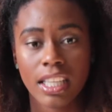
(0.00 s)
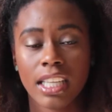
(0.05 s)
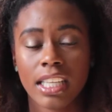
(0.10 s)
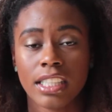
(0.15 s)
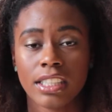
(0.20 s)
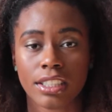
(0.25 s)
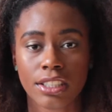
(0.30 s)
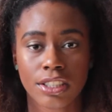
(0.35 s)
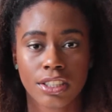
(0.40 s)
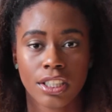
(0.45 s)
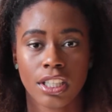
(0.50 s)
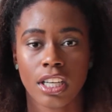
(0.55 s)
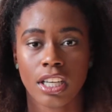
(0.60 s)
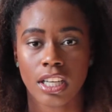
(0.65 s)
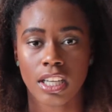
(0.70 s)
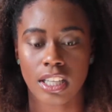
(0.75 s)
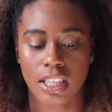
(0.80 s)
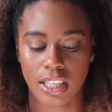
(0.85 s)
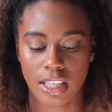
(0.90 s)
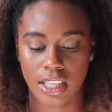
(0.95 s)
is
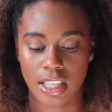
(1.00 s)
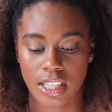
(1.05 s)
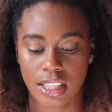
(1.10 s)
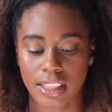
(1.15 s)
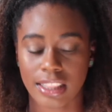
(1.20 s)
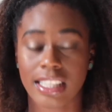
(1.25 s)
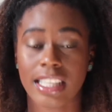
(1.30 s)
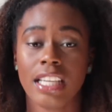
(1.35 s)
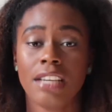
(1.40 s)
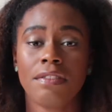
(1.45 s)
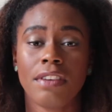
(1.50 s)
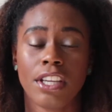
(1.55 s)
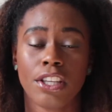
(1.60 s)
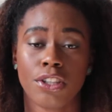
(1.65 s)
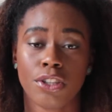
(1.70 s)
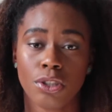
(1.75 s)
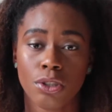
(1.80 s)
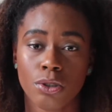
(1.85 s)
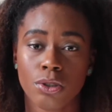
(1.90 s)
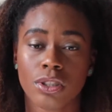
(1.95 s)
to leave
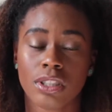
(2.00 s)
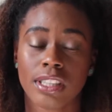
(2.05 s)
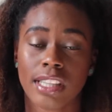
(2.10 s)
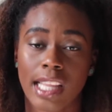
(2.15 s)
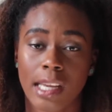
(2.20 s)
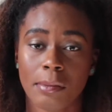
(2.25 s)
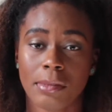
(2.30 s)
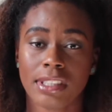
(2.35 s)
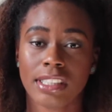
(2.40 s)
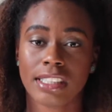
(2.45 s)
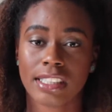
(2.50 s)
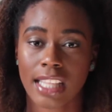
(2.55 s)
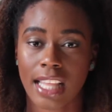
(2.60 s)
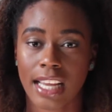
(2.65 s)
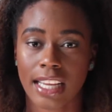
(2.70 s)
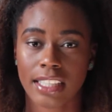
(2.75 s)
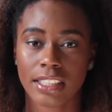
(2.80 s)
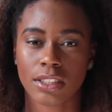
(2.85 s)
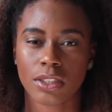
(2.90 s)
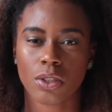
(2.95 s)
a used lemon
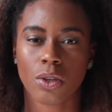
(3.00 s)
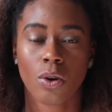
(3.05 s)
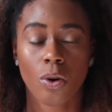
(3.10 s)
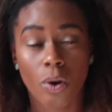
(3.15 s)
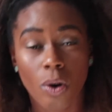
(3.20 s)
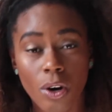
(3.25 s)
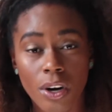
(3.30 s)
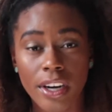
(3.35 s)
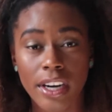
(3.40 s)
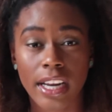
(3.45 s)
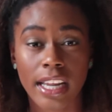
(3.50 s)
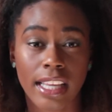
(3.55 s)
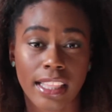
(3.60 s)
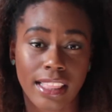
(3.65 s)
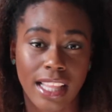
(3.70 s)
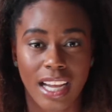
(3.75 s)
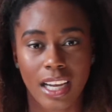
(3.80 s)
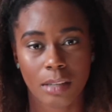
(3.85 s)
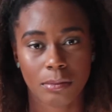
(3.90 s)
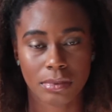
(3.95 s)
slice or a
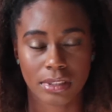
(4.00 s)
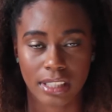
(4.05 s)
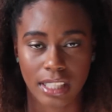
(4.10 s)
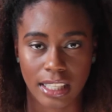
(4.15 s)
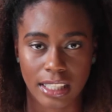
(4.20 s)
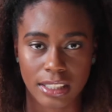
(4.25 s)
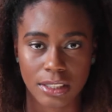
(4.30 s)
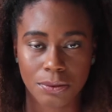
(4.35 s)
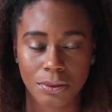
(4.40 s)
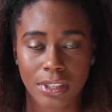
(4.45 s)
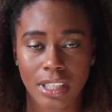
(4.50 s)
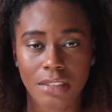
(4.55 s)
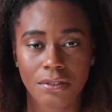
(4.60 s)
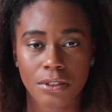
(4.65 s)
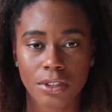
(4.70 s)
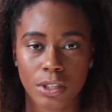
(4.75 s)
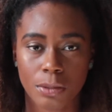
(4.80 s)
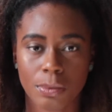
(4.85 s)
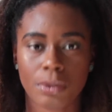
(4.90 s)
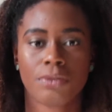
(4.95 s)
lime slice,
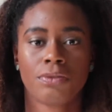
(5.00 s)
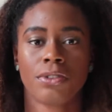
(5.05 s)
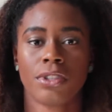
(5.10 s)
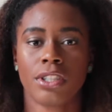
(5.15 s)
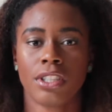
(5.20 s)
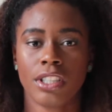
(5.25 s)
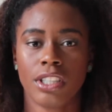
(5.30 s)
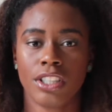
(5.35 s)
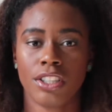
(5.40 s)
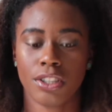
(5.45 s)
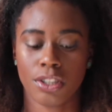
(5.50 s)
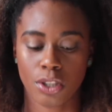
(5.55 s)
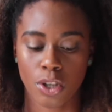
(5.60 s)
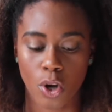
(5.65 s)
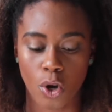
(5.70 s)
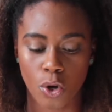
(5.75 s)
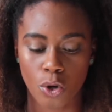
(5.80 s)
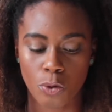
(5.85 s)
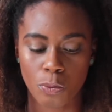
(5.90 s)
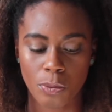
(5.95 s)
whatever you prefer in your
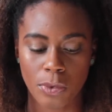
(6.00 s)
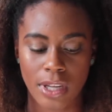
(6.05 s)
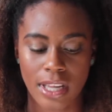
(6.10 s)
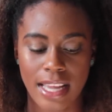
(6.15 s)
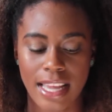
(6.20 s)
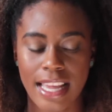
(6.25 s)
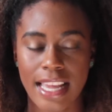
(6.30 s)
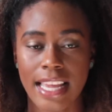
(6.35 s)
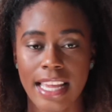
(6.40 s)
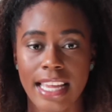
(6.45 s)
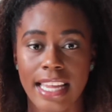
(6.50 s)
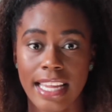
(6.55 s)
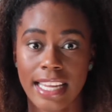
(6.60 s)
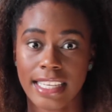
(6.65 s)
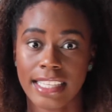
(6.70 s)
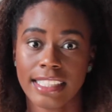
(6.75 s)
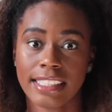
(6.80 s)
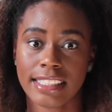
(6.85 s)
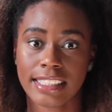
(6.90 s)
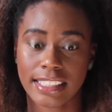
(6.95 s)
home,
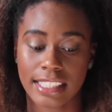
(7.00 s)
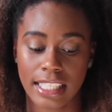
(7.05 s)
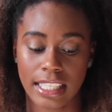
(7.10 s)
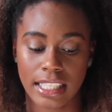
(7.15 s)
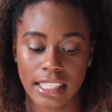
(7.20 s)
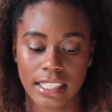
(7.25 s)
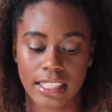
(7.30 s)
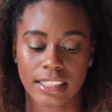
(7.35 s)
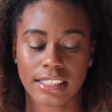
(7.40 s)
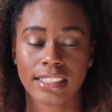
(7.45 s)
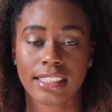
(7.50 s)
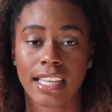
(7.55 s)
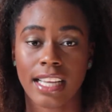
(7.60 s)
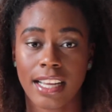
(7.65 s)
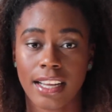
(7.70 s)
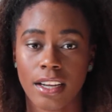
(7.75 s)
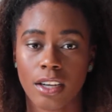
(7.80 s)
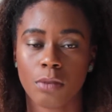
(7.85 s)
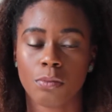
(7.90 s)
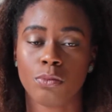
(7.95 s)
in the sink to
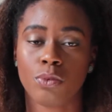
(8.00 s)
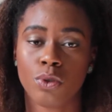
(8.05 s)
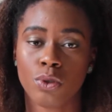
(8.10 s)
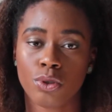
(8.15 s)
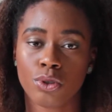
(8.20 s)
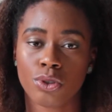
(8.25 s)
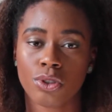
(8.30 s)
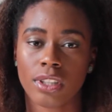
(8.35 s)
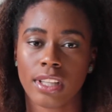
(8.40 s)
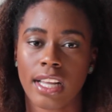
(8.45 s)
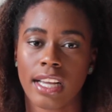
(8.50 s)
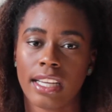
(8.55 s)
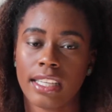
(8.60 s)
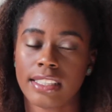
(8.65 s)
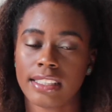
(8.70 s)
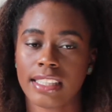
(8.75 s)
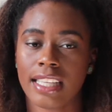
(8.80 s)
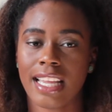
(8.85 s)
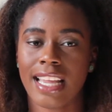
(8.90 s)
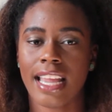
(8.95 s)
help
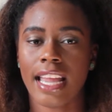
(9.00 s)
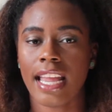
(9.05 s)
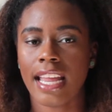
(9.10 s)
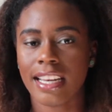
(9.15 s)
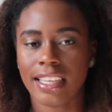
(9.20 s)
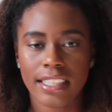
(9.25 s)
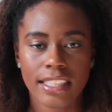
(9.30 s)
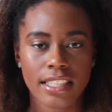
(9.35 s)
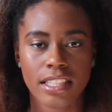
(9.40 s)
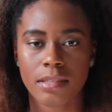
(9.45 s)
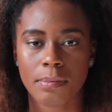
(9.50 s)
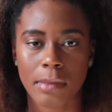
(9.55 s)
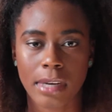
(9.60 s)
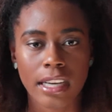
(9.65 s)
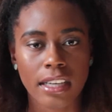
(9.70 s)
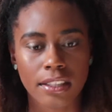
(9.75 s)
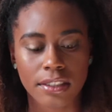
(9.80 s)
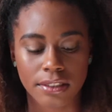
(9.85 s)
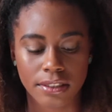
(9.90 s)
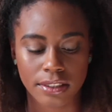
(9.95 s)
neutralize any
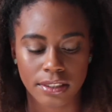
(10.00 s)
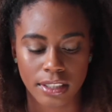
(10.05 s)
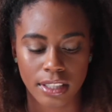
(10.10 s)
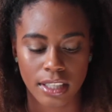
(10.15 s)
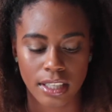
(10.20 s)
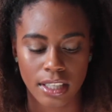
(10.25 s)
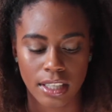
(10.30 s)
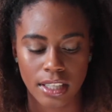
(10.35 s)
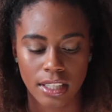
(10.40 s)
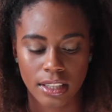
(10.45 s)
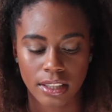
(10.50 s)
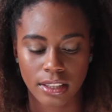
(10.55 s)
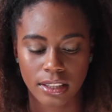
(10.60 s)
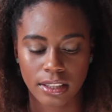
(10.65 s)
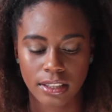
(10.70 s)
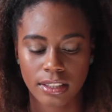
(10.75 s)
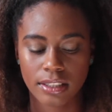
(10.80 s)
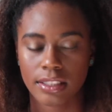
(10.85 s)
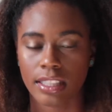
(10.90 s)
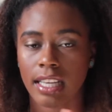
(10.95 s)
smells
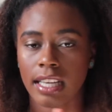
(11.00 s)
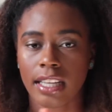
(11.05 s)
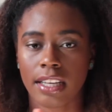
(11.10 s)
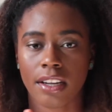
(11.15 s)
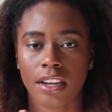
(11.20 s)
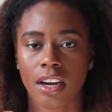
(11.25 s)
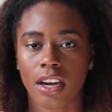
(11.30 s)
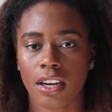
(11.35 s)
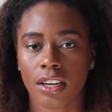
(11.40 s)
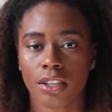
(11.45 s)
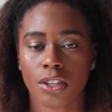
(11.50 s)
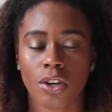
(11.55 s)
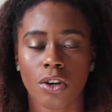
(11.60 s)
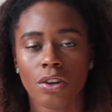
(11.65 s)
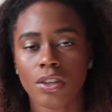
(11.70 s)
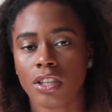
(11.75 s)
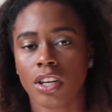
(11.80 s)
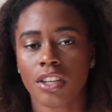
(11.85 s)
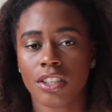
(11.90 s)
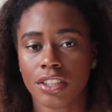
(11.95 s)
that are
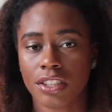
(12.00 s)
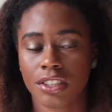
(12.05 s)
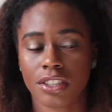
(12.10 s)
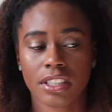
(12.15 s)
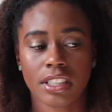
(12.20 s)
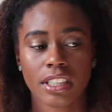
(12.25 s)
going on in your